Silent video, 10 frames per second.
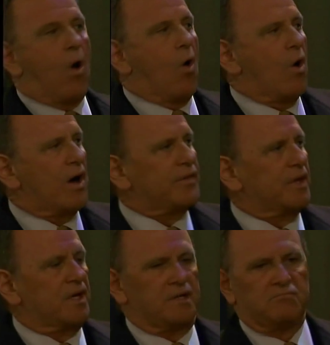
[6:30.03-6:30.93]
Oh, I
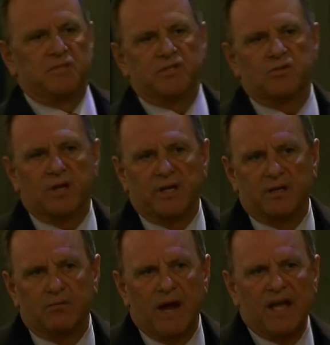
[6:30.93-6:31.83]
thought I'd just try
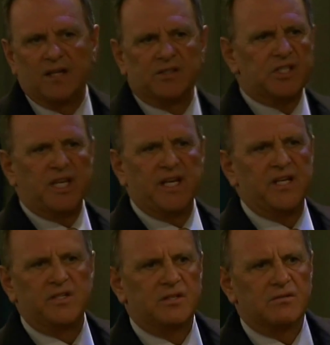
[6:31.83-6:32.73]
to rattle his
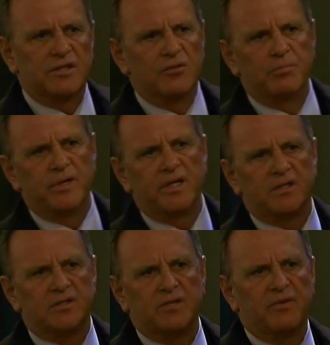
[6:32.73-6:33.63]
cage a little
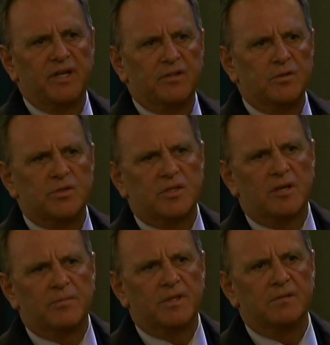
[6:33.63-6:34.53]
bit, see if I can do
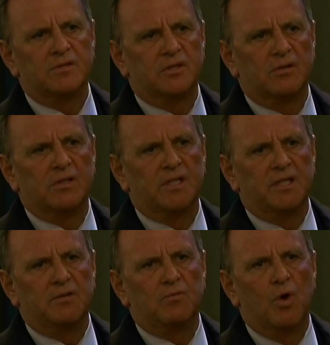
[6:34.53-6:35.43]
something so that
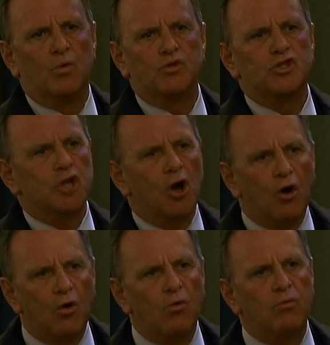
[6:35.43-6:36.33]
he won't show,